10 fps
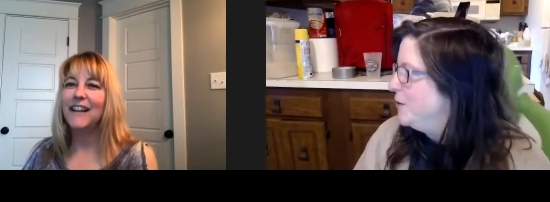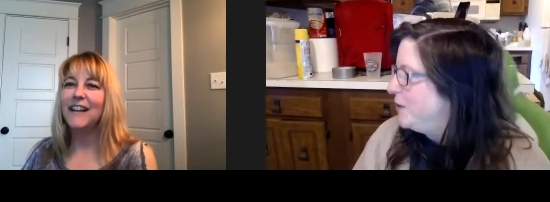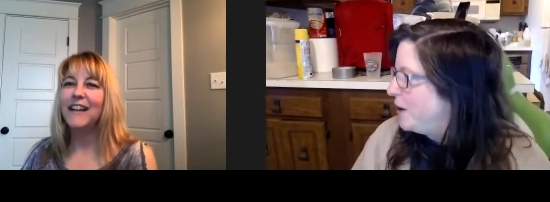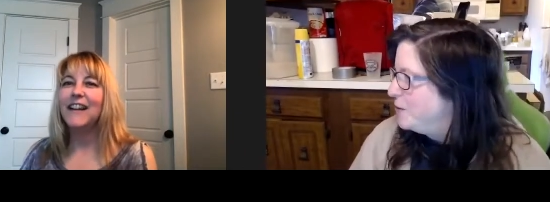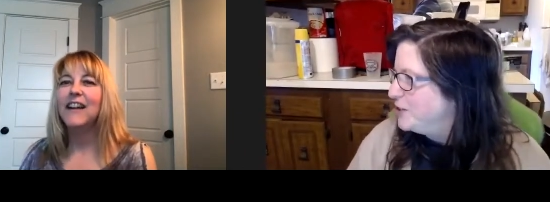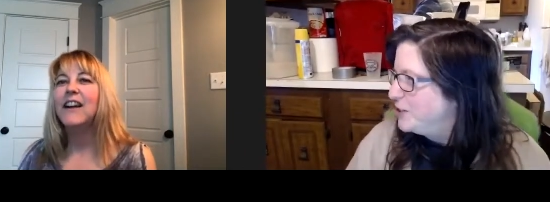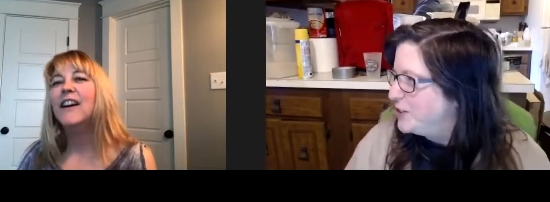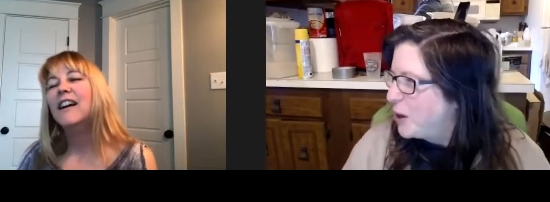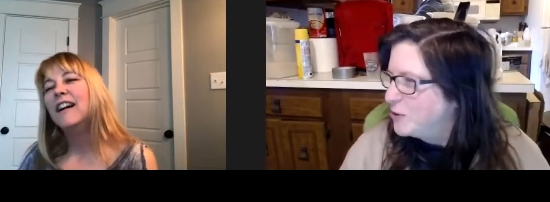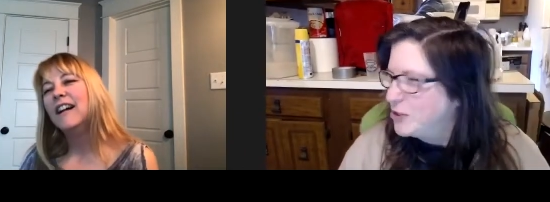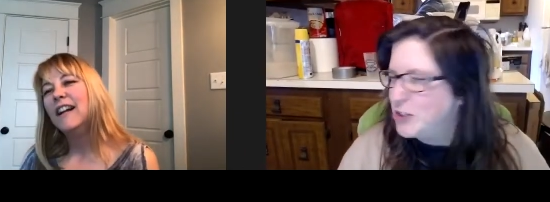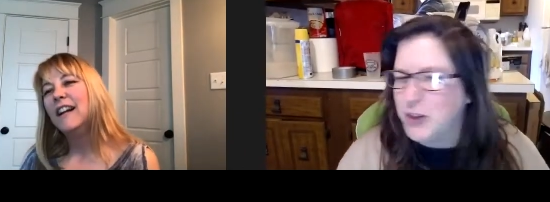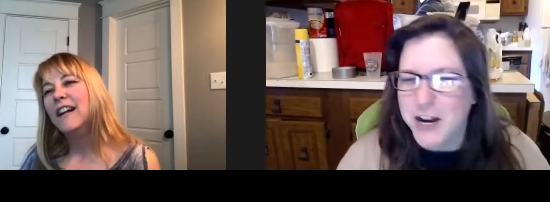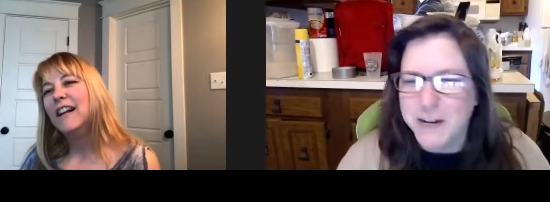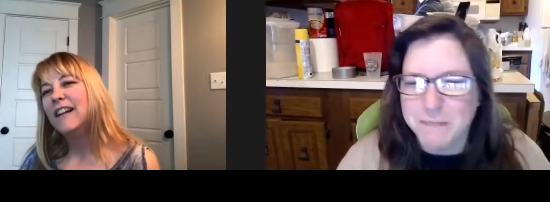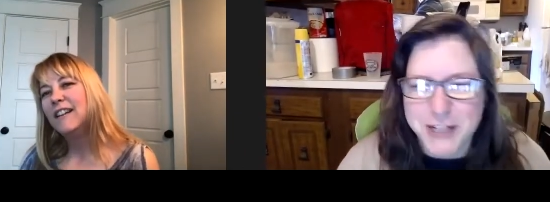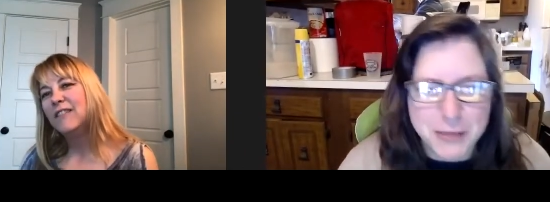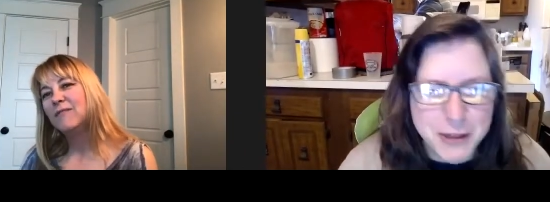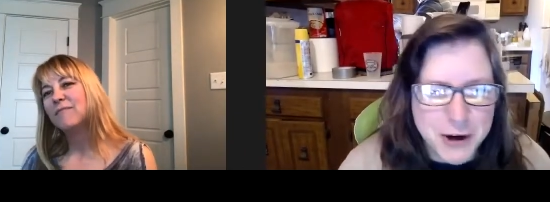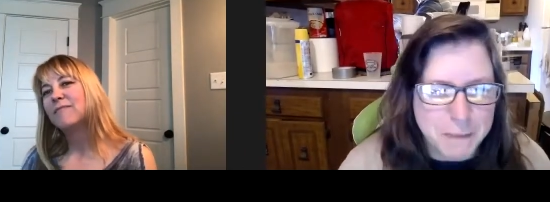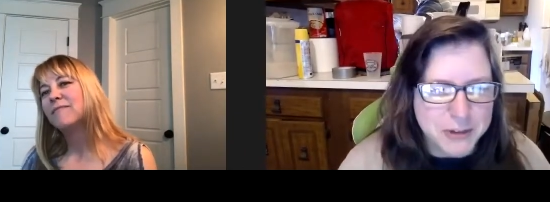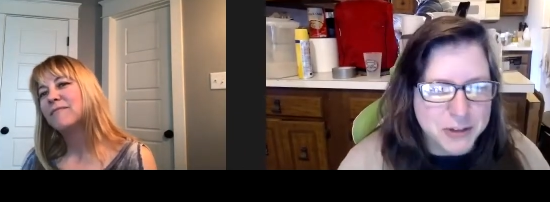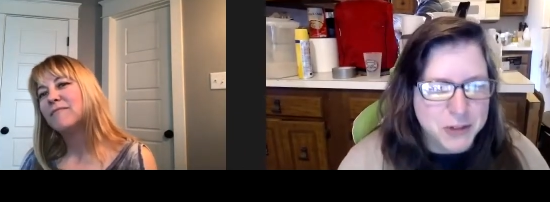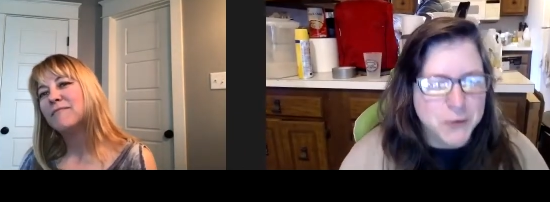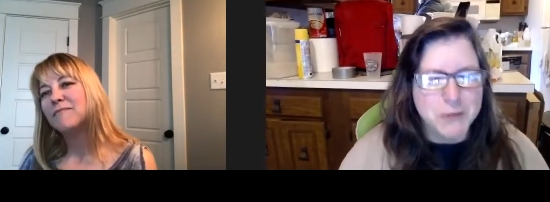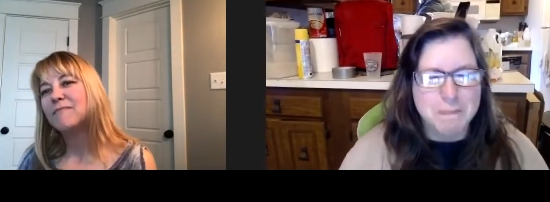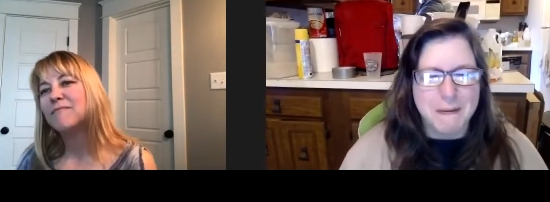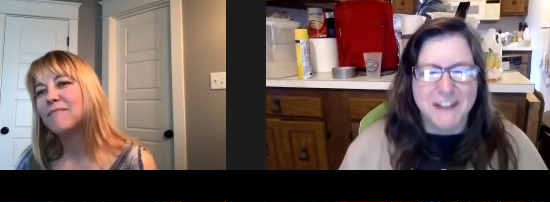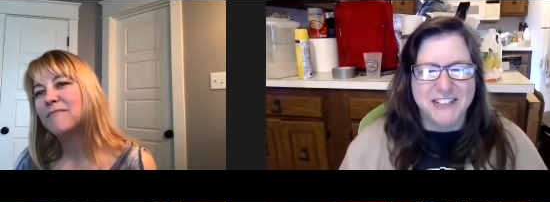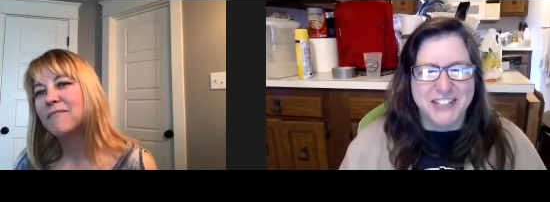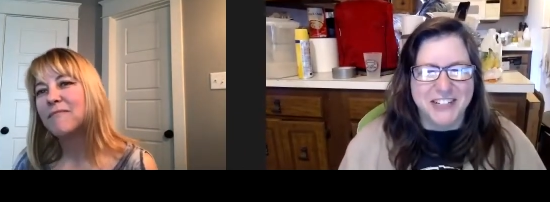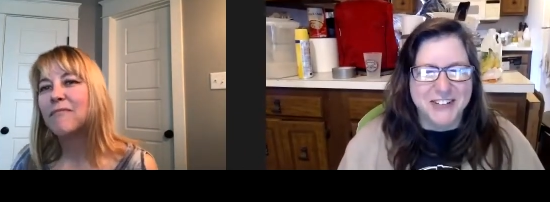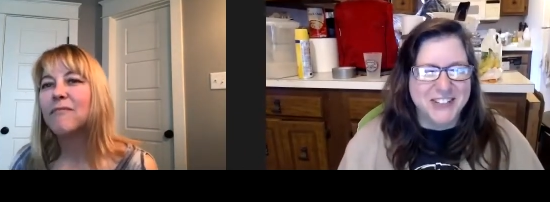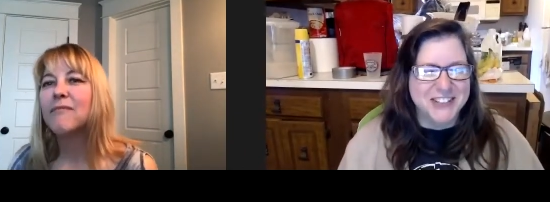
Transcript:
Speaker 1: I was just I was just trying to be a therapist. Who spanked you?